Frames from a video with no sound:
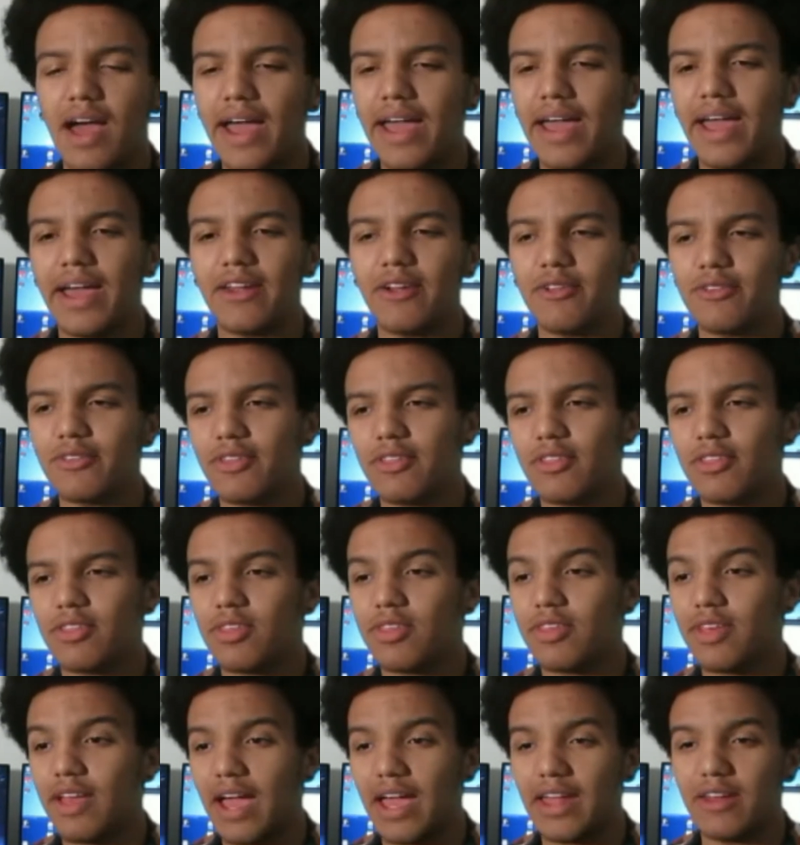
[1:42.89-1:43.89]
I don't
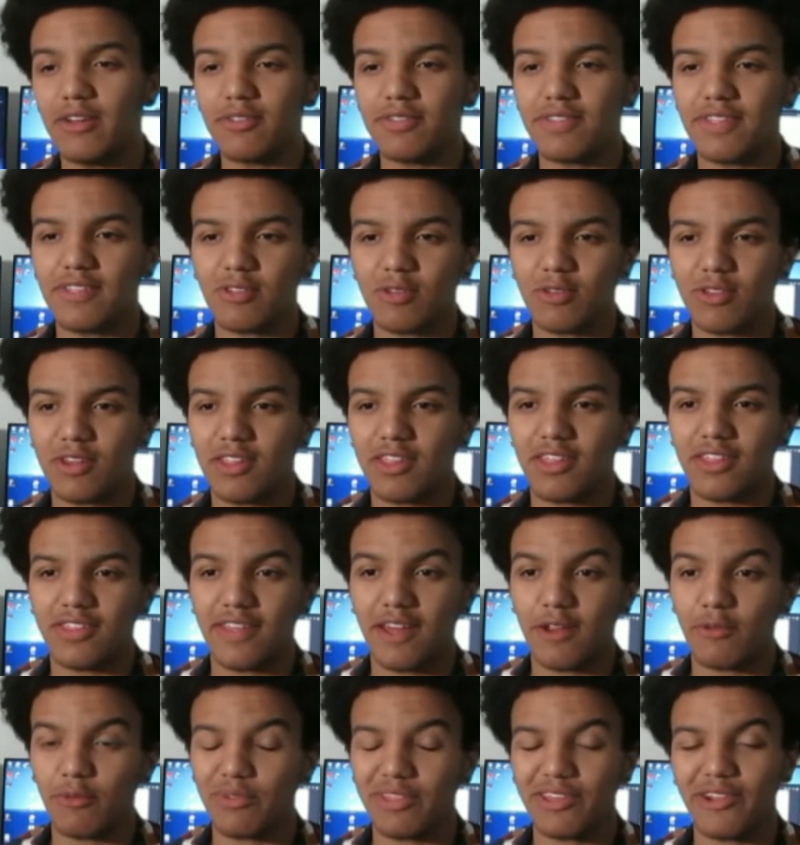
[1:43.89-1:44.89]
think there's anything
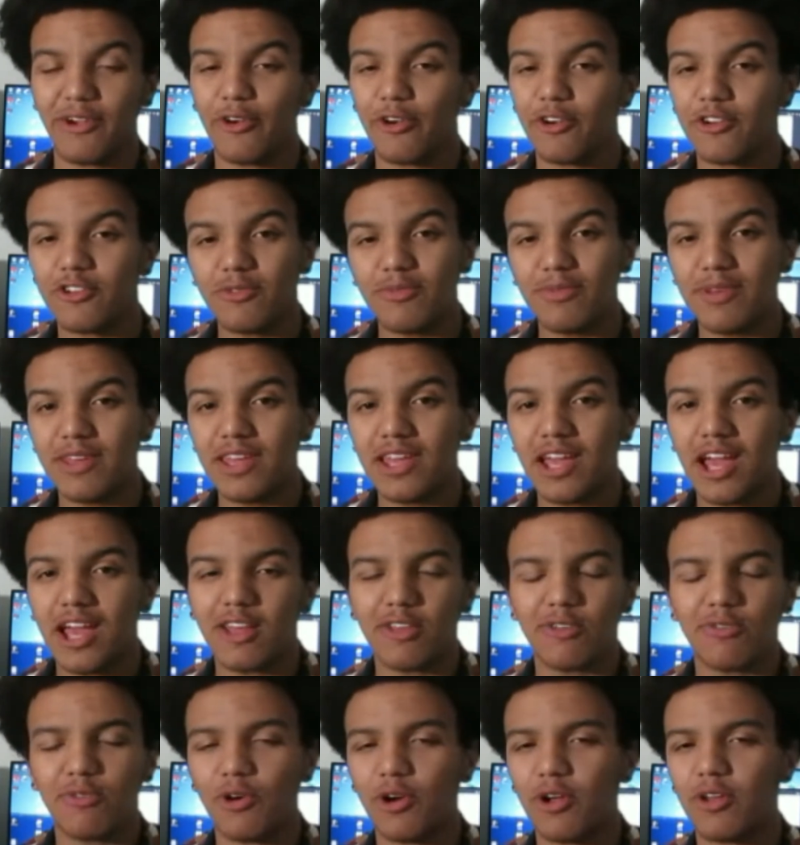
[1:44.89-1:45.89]
that really irked me
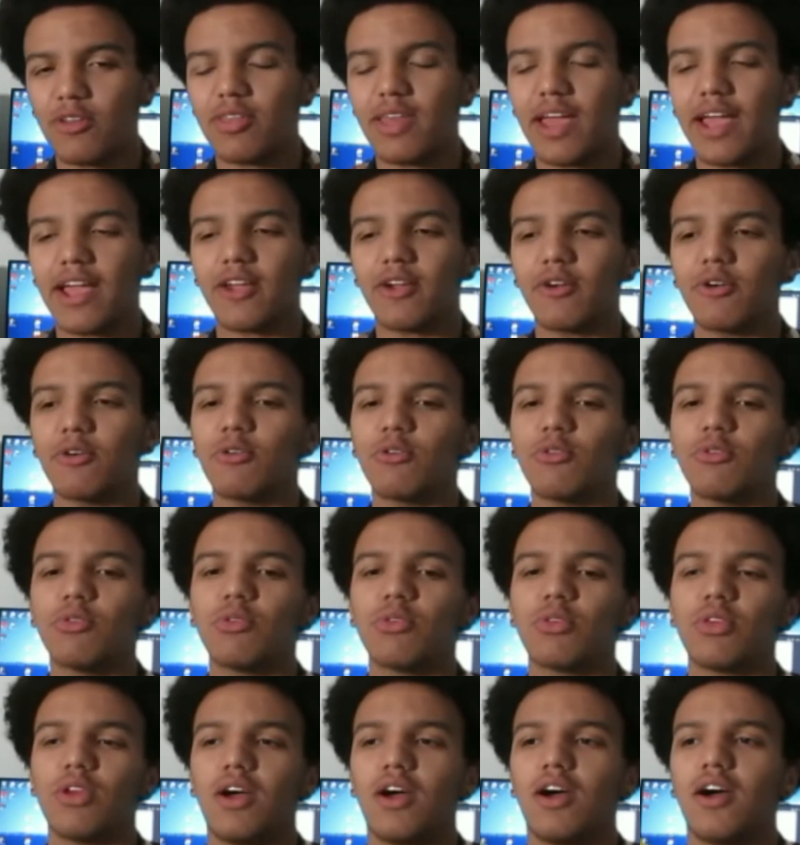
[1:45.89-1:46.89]
as far as that
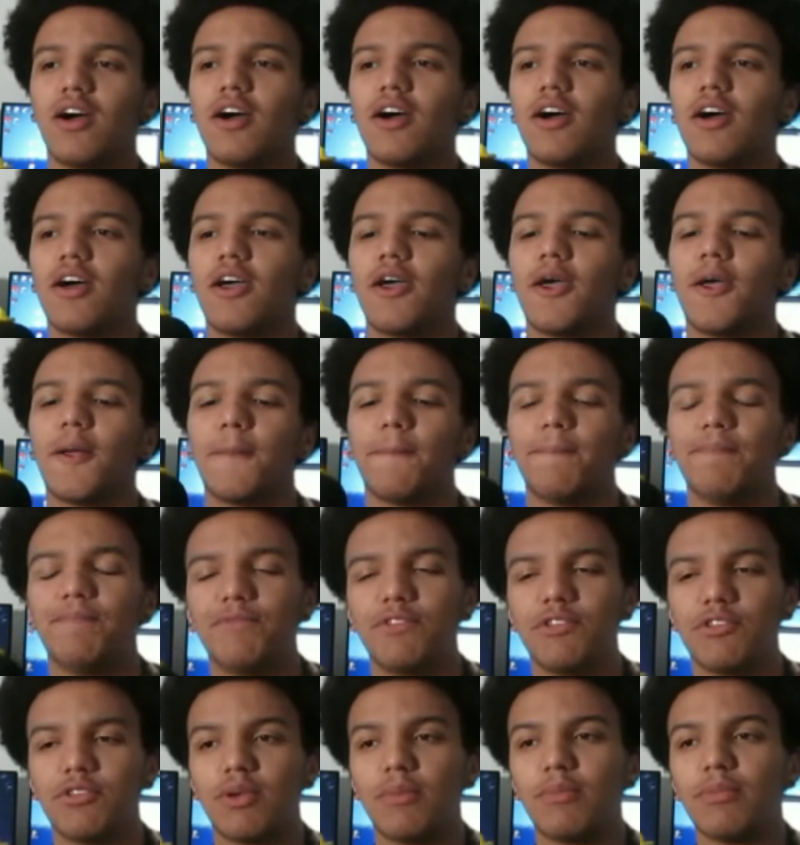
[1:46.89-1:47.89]
goes.
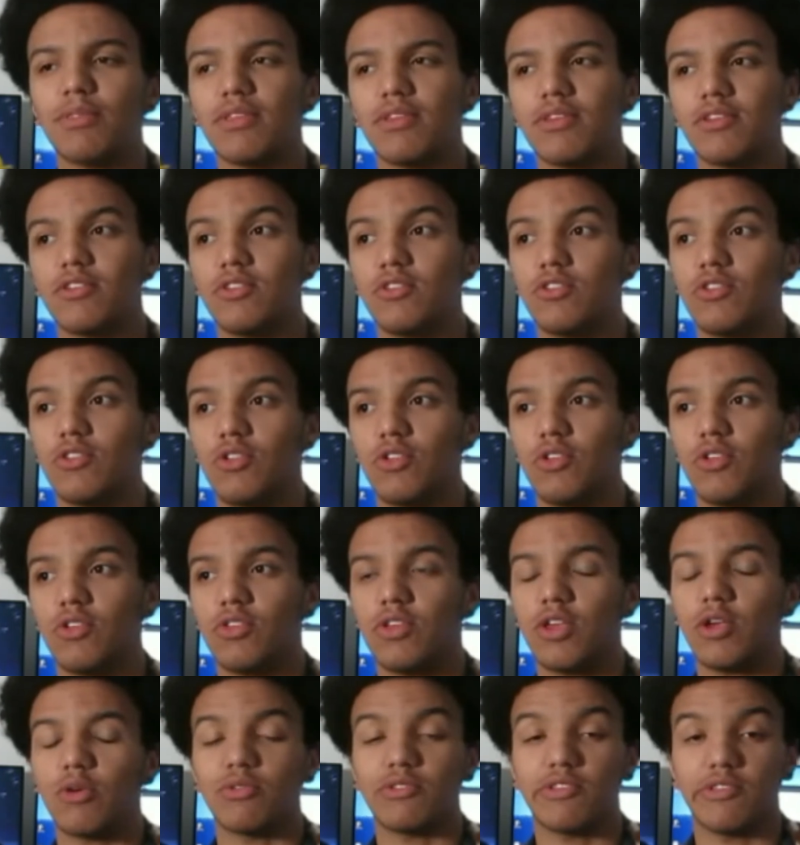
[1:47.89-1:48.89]
Some of the
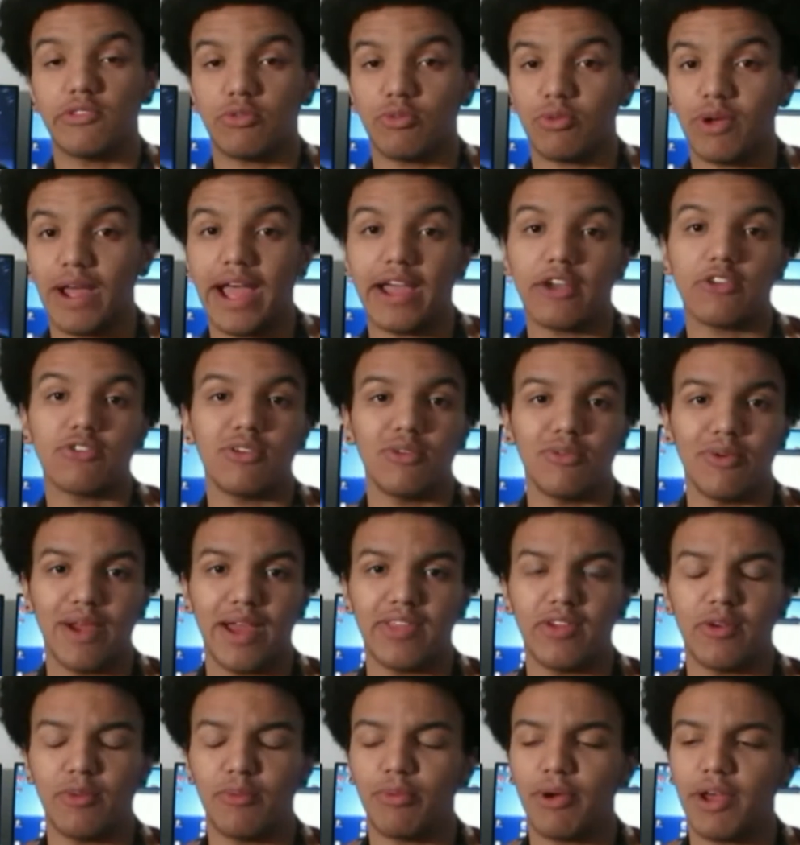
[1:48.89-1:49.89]
sequences were actually
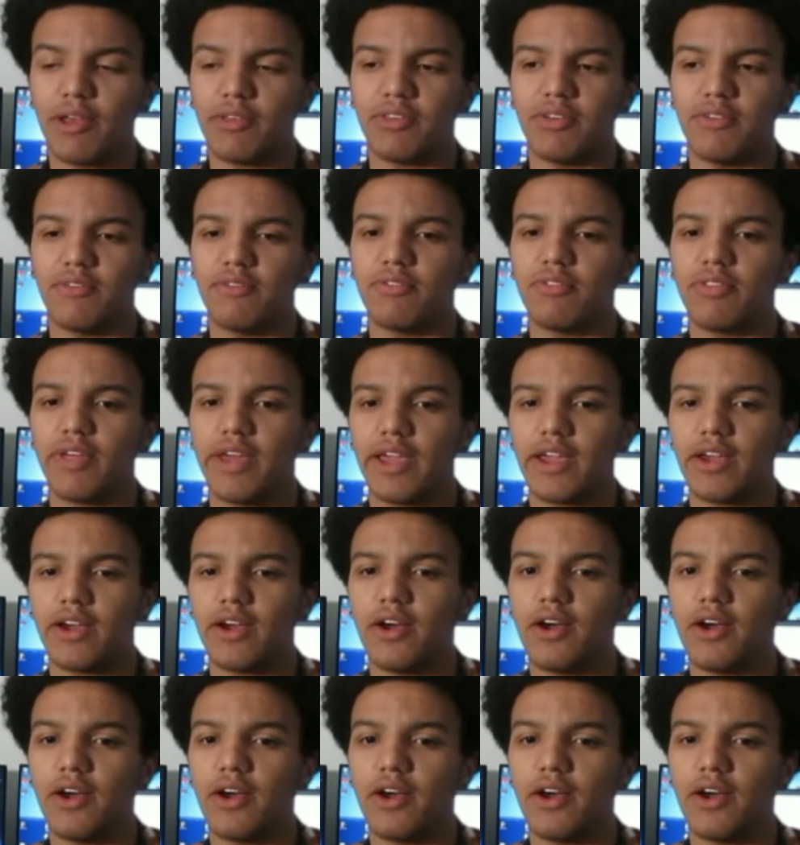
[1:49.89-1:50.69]
rather impressive, like